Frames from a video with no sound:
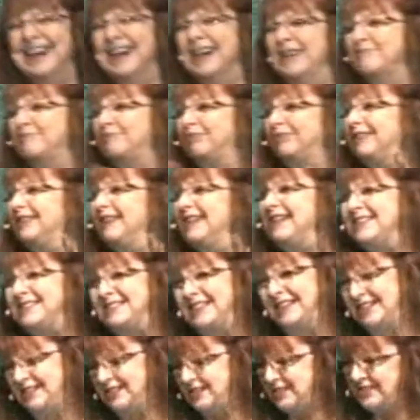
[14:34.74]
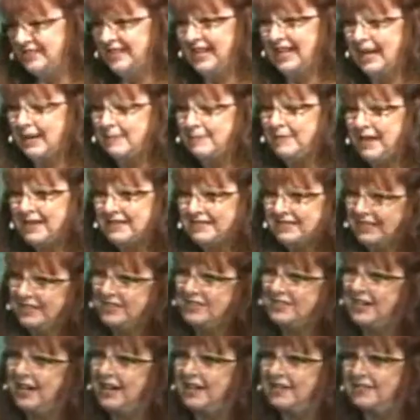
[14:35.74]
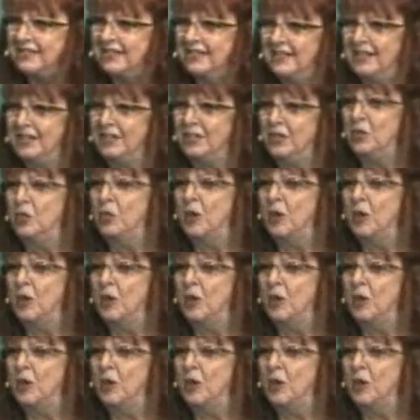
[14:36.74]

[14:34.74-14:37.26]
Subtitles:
Please understand, I'm not suggesting that you